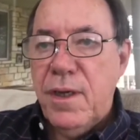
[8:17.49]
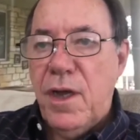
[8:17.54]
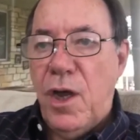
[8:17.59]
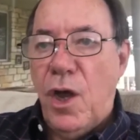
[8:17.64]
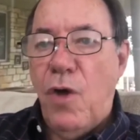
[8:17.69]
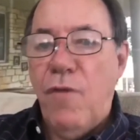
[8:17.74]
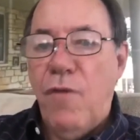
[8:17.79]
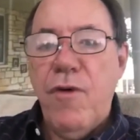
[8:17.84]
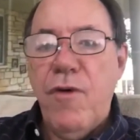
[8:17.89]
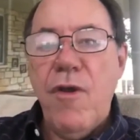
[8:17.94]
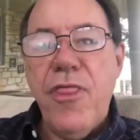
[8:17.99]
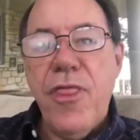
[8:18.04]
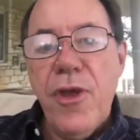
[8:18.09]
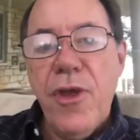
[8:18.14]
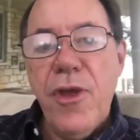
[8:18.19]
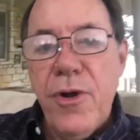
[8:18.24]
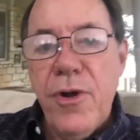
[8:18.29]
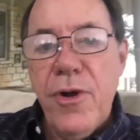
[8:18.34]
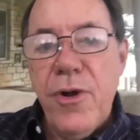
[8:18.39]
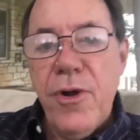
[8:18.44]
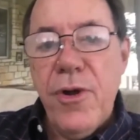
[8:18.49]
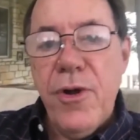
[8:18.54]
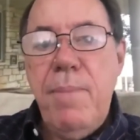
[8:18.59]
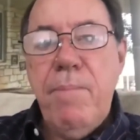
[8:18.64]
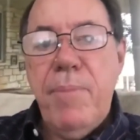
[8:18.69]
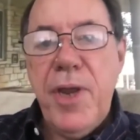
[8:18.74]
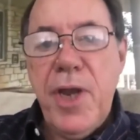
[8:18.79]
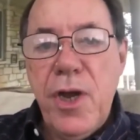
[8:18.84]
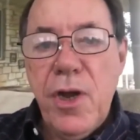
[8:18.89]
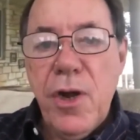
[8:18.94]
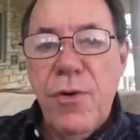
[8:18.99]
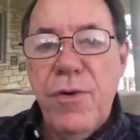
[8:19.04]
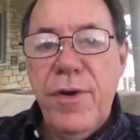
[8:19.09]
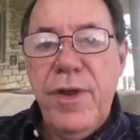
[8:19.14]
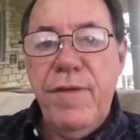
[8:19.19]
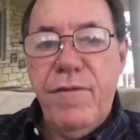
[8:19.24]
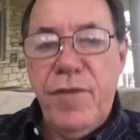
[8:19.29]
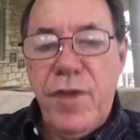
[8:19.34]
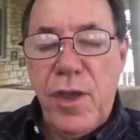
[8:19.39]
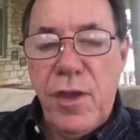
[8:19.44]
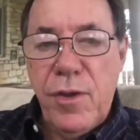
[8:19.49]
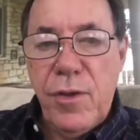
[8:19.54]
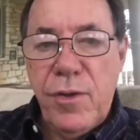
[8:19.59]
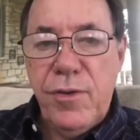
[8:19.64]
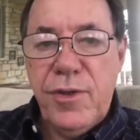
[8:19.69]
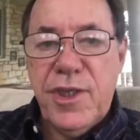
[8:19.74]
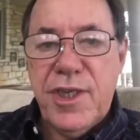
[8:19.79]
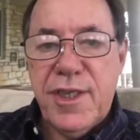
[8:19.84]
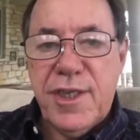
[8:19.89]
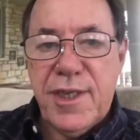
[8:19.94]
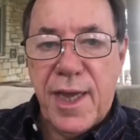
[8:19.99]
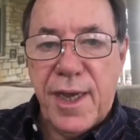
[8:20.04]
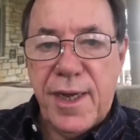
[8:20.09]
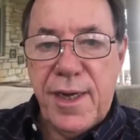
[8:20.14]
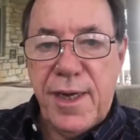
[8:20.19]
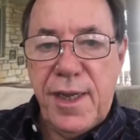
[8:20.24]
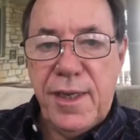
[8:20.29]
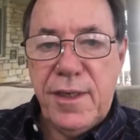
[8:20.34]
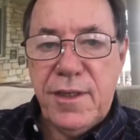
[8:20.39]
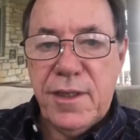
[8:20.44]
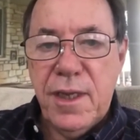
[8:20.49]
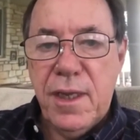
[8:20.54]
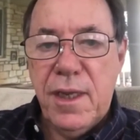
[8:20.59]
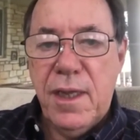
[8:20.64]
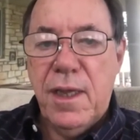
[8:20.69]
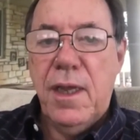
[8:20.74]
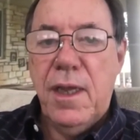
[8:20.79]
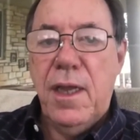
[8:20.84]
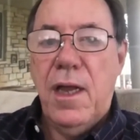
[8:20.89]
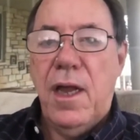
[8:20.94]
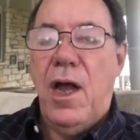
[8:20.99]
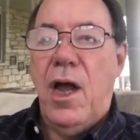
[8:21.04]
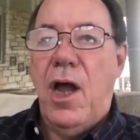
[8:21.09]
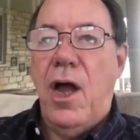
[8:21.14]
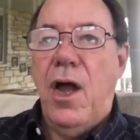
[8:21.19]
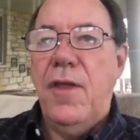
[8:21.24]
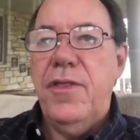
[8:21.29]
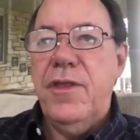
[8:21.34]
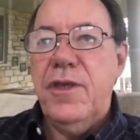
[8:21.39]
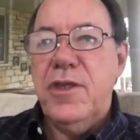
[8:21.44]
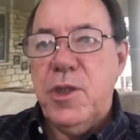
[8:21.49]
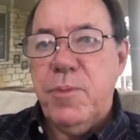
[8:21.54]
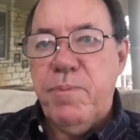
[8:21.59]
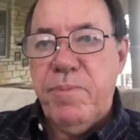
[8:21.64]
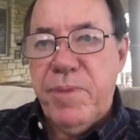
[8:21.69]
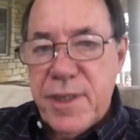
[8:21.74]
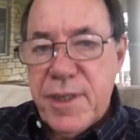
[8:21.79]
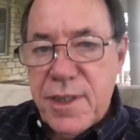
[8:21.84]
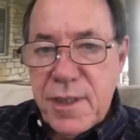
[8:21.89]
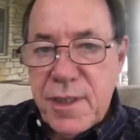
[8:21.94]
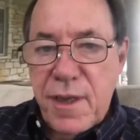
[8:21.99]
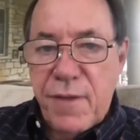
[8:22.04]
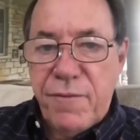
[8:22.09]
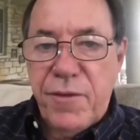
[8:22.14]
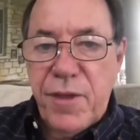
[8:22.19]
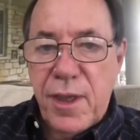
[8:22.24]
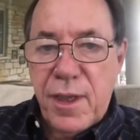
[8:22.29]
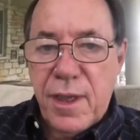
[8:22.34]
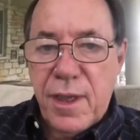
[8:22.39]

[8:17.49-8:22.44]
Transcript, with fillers: over 30 peer reviewed studies on the specific